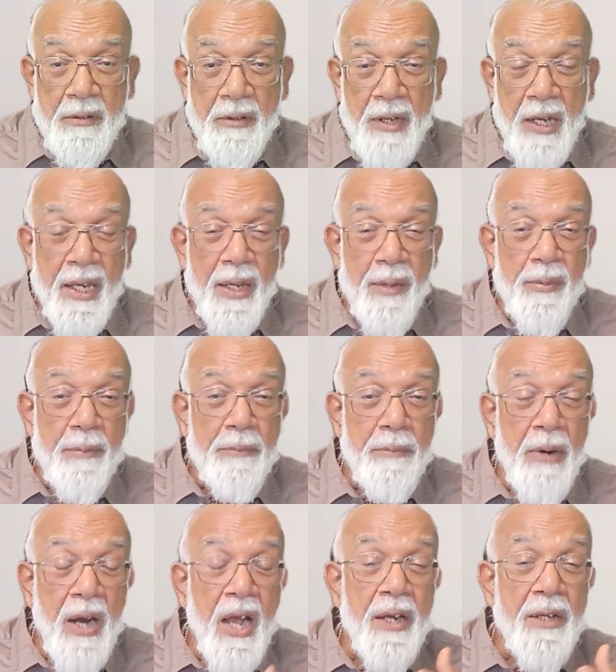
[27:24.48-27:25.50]
I have a
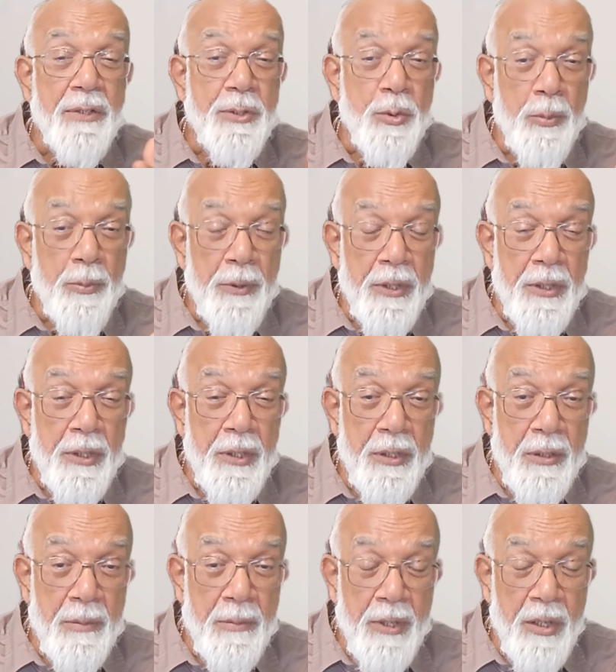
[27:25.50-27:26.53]
biased
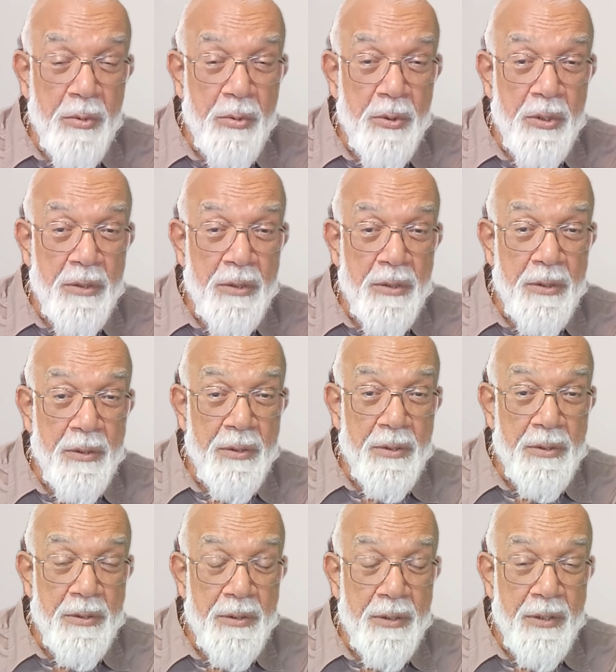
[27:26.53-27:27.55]
opinion about
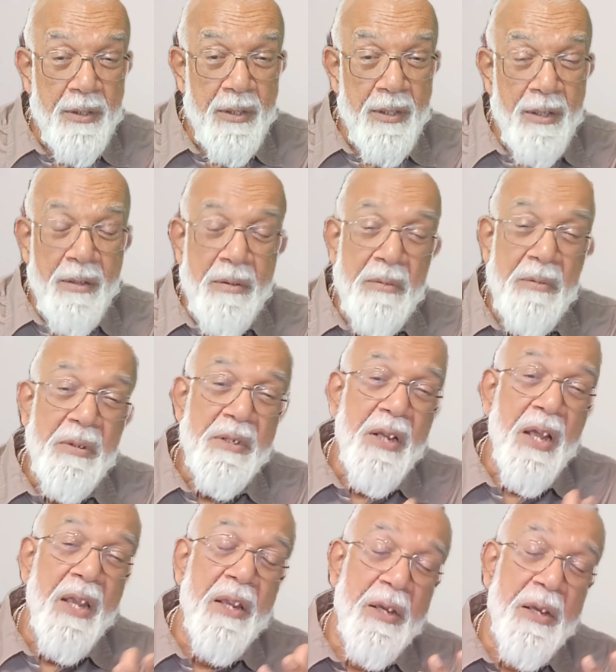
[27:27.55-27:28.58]
others,
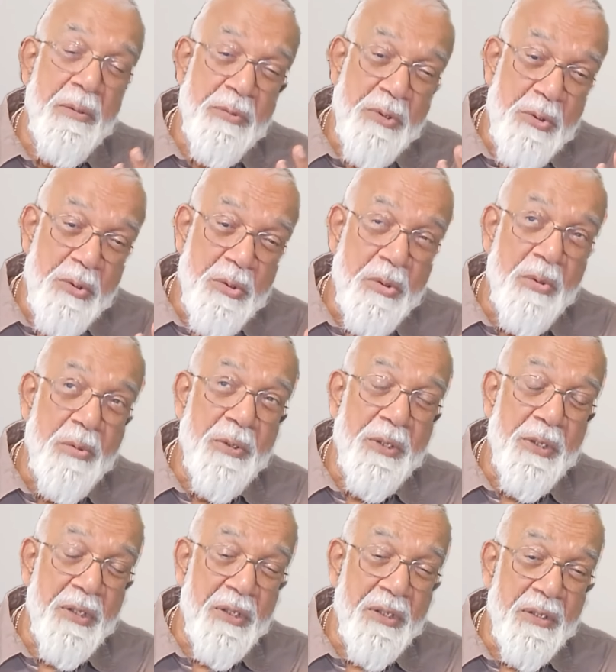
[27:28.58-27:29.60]
what I have to do
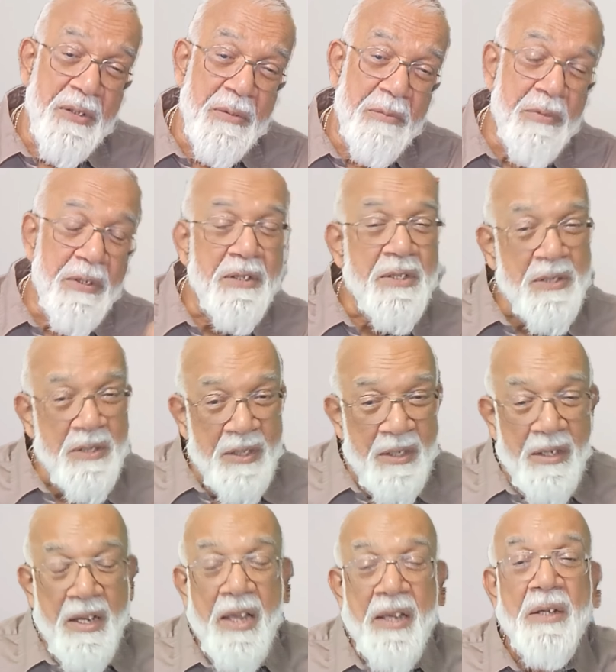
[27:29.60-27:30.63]
with it, but
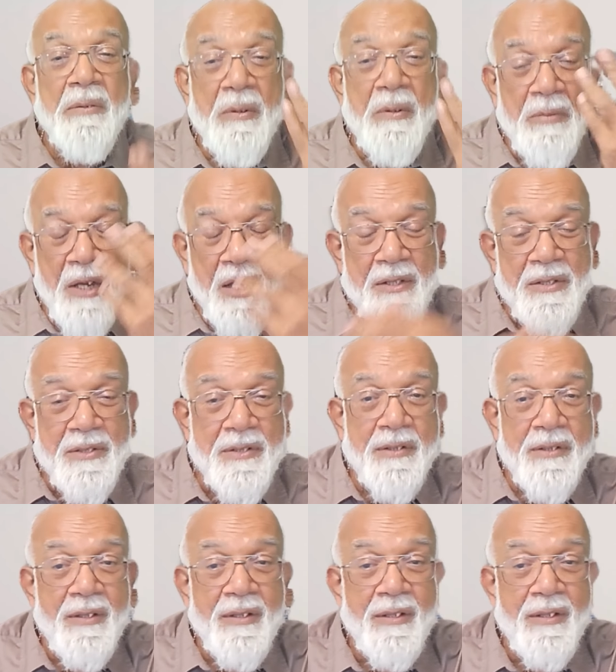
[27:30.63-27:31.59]
still I have a biased.